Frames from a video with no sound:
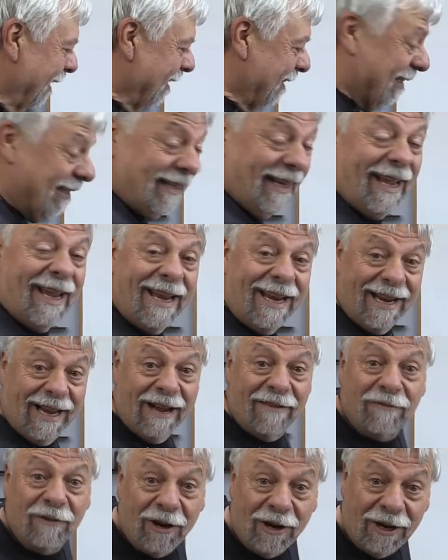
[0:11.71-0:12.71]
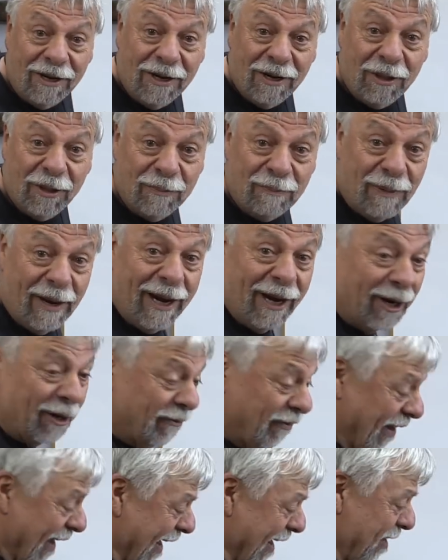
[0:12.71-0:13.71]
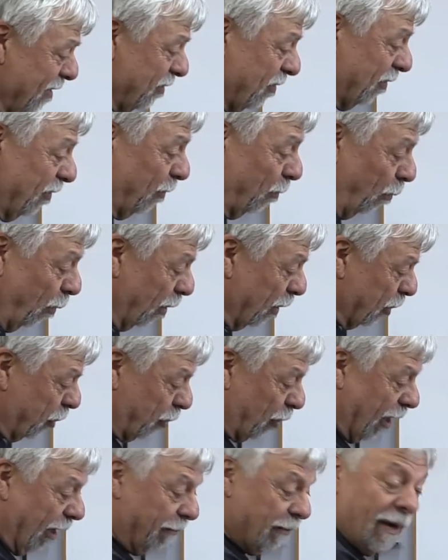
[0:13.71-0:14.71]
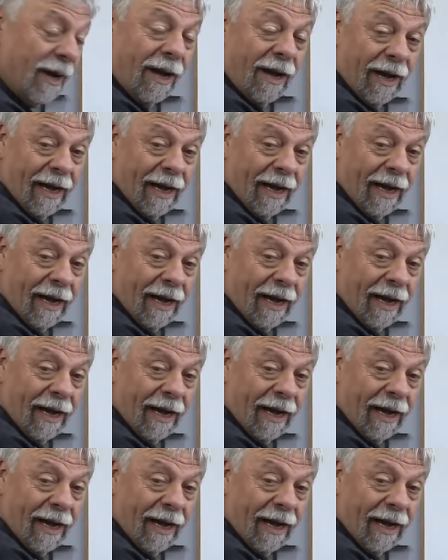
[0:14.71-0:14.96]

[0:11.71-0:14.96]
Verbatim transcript: Today I've got another pair of hands in the workshop.